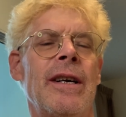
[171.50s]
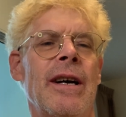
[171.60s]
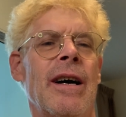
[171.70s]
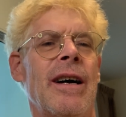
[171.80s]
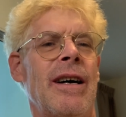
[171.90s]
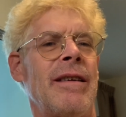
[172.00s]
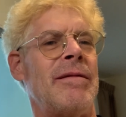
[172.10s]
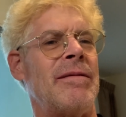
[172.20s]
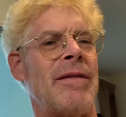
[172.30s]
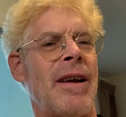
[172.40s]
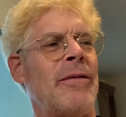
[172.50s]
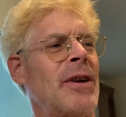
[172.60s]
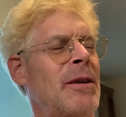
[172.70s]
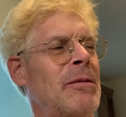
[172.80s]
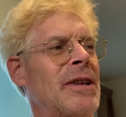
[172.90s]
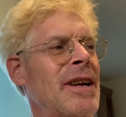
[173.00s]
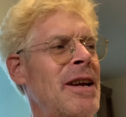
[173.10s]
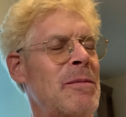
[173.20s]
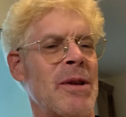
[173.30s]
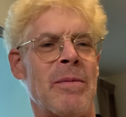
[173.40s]
I forget what the
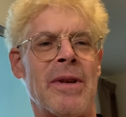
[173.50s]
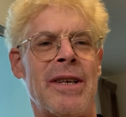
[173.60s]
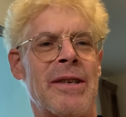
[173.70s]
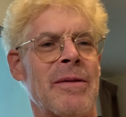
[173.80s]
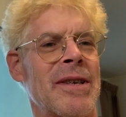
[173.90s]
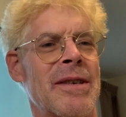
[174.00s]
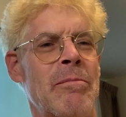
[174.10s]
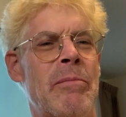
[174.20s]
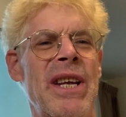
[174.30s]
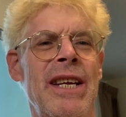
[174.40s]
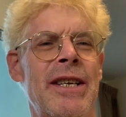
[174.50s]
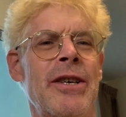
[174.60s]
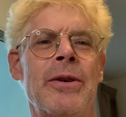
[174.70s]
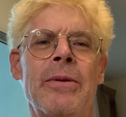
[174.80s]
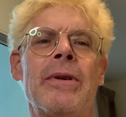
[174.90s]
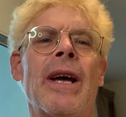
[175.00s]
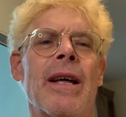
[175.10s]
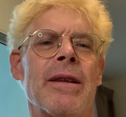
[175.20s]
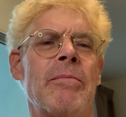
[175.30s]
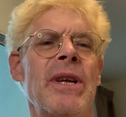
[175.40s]
name of the place was. B2. Yeah,
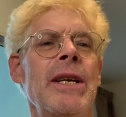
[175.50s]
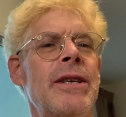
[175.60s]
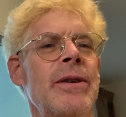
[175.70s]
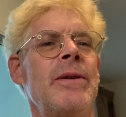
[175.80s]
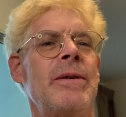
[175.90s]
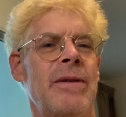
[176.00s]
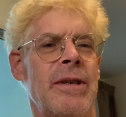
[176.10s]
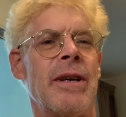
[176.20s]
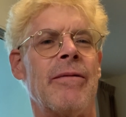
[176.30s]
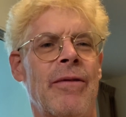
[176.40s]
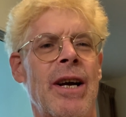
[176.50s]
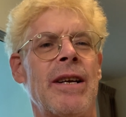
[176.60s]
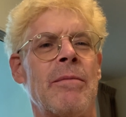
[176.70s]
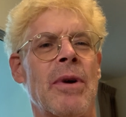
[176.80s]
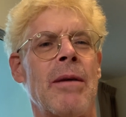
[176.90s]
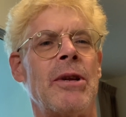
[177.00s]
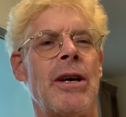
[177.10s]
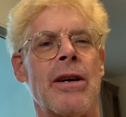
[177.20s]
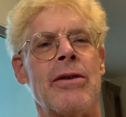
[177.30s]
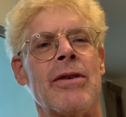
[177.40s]
the B2. You can find it probably
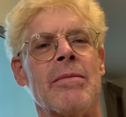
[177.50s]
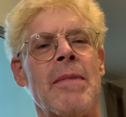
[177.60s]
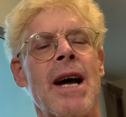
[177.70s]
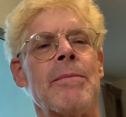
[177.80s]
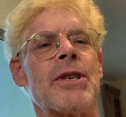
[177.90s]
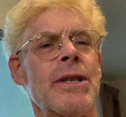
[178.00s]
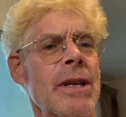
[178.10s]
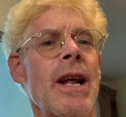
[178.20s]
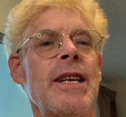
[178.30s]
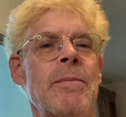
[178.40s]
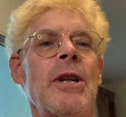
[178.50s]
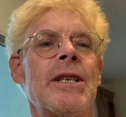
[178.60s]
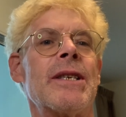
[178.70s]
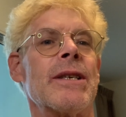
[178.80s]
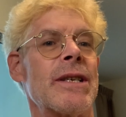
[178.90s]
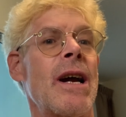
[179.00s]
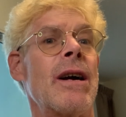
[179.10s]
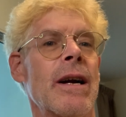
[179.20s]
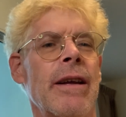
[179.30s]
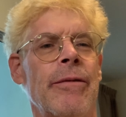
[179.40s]
on Google Maps. It's a nice place to
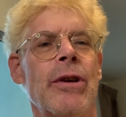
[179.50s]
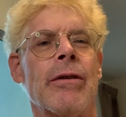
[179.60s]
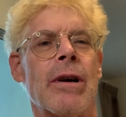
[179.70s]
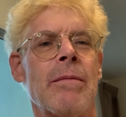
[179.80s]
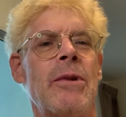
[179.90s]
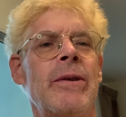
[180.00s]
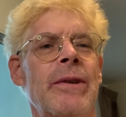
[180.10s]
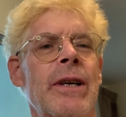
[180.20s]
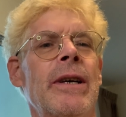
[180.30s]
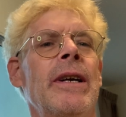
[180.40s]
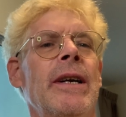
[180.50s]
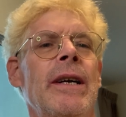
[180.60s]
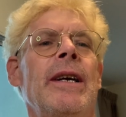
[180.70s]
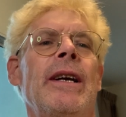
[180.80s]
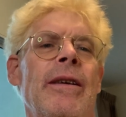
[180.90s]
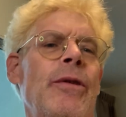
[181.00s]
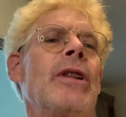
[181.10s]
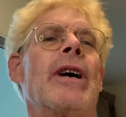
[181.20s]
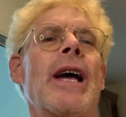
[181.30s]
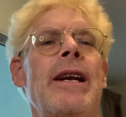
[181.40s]
start if you're going to move here. If you
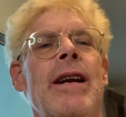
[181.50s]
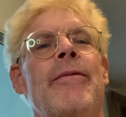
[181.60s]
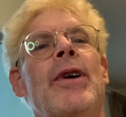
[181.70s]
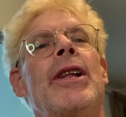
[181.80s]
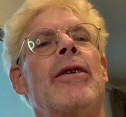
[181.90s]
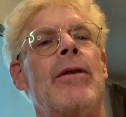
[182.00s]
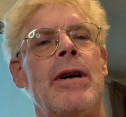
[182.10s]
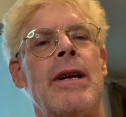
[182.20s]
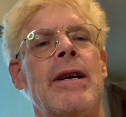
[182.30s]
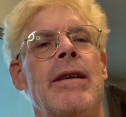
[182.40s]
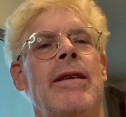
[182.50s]
look, I did a video on it.